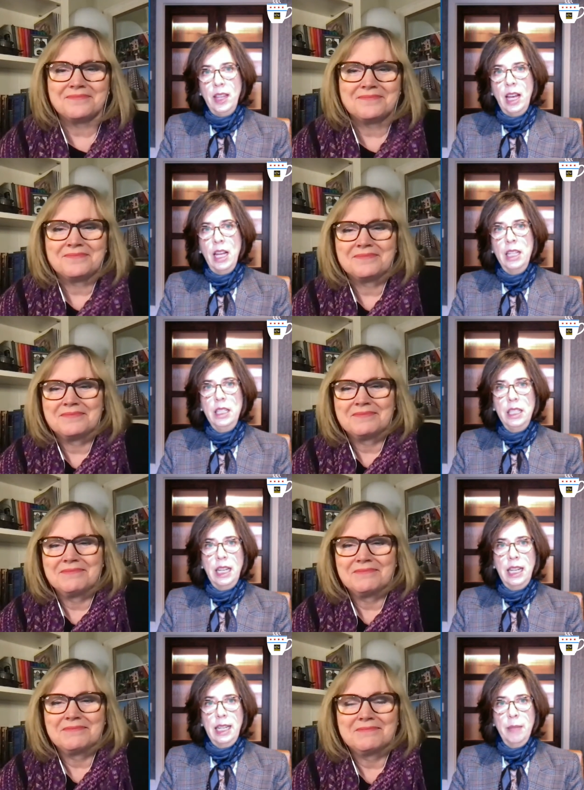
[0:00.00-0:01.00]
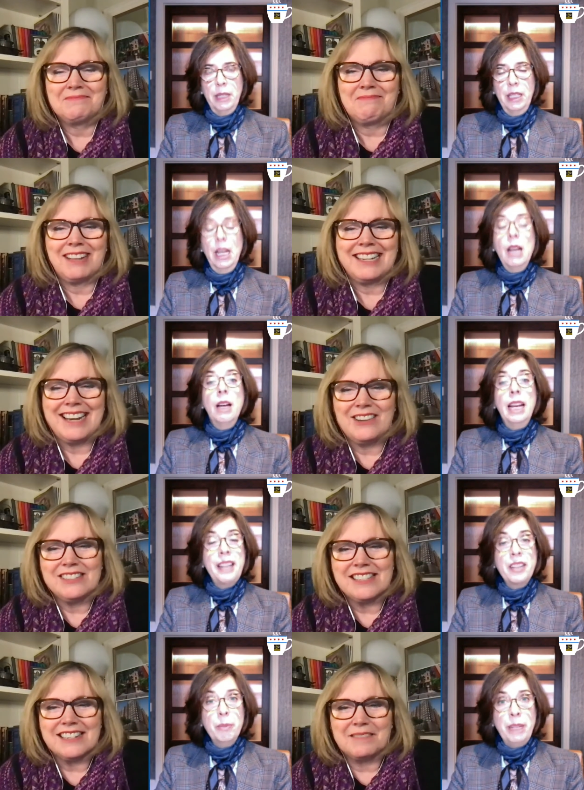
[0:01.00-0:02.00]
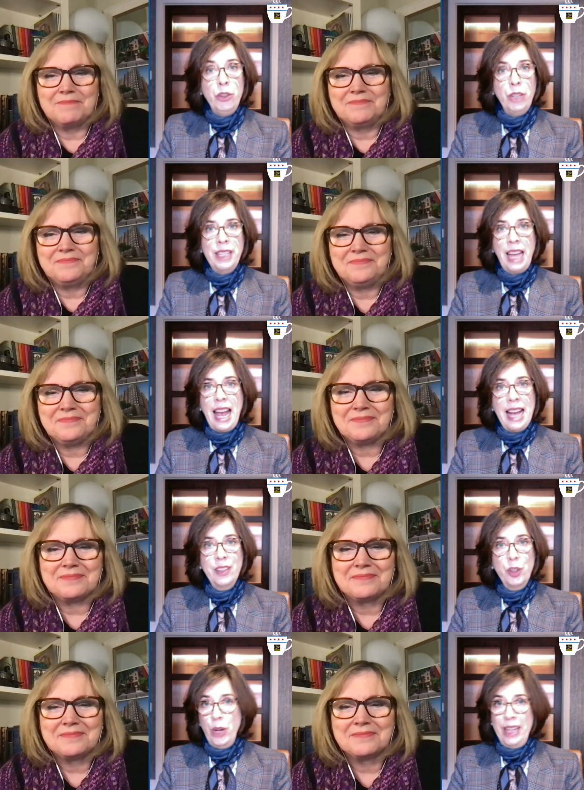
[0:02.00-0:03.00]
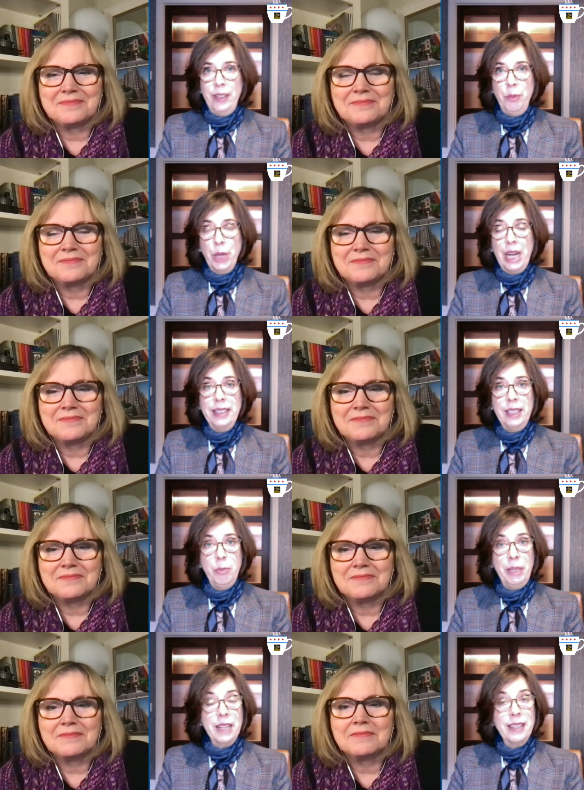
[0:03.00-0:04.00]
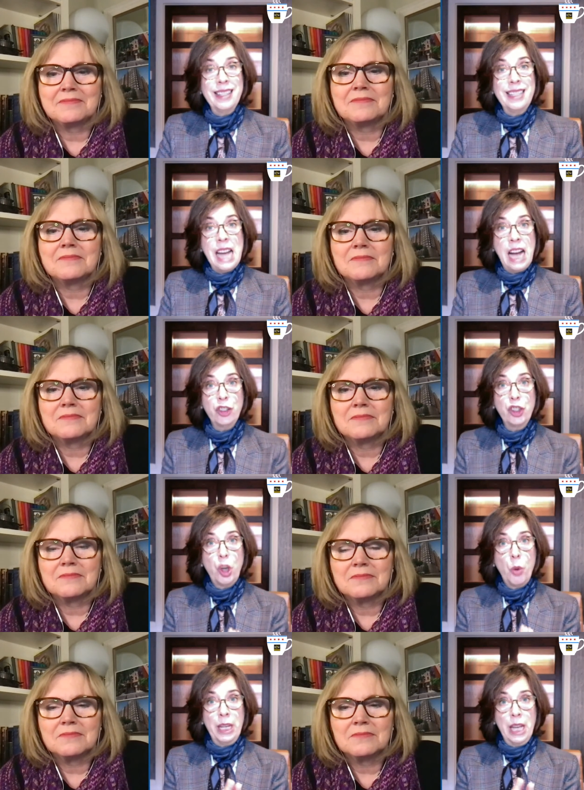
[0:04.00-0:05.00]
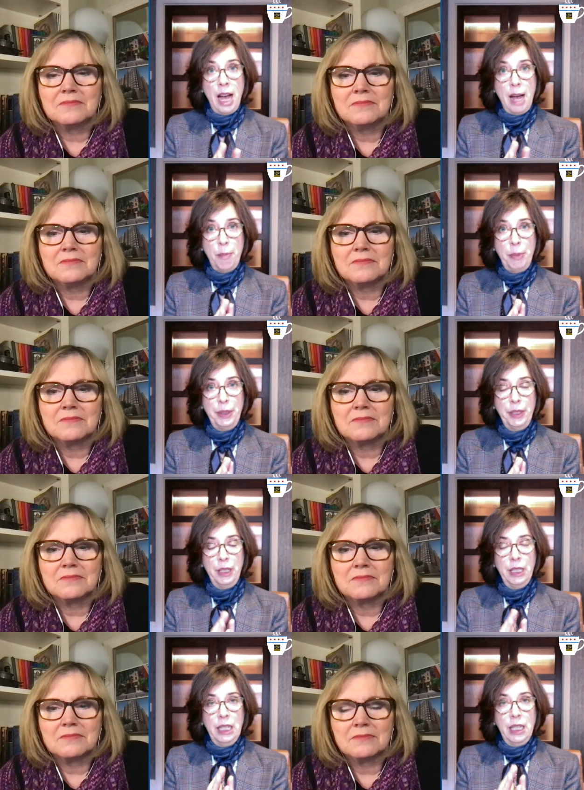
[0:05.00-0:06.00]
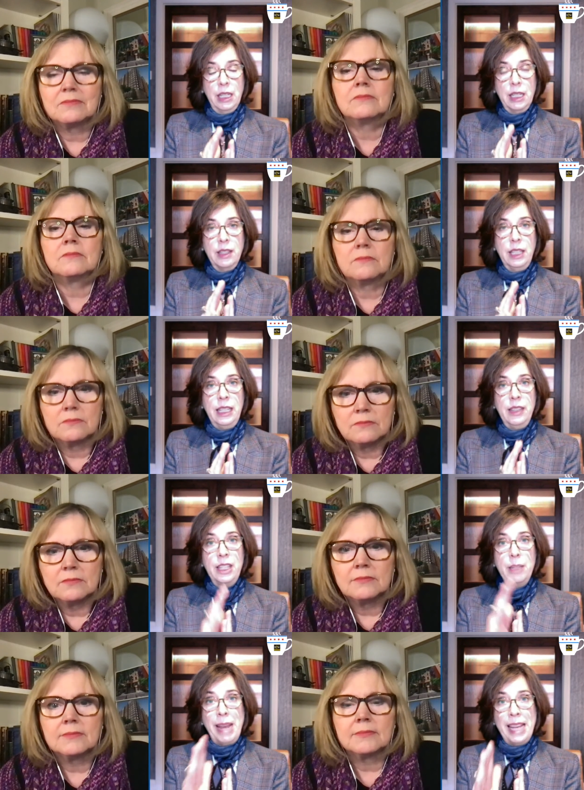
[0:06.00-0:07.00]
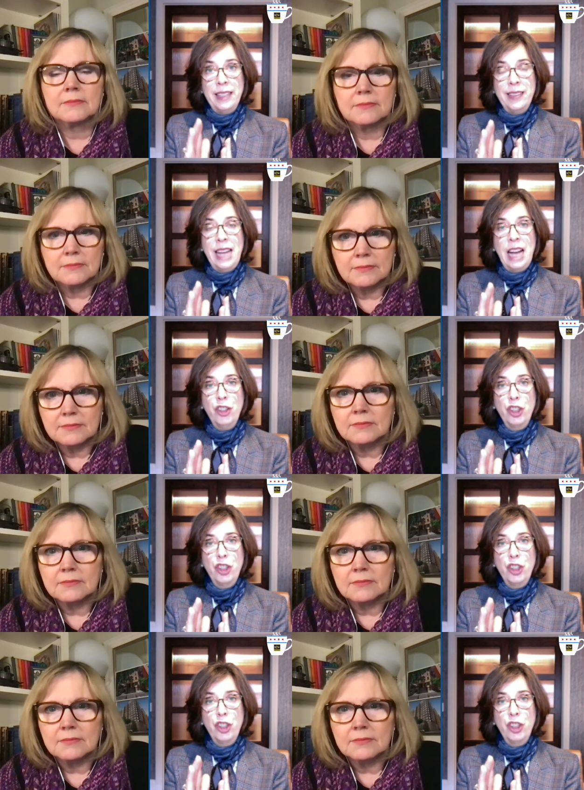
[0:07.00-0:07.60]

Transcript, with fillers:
Speaker 1: the time. it doesn't mean you have to ask crazy prices because it's not showing up. The, the demand is not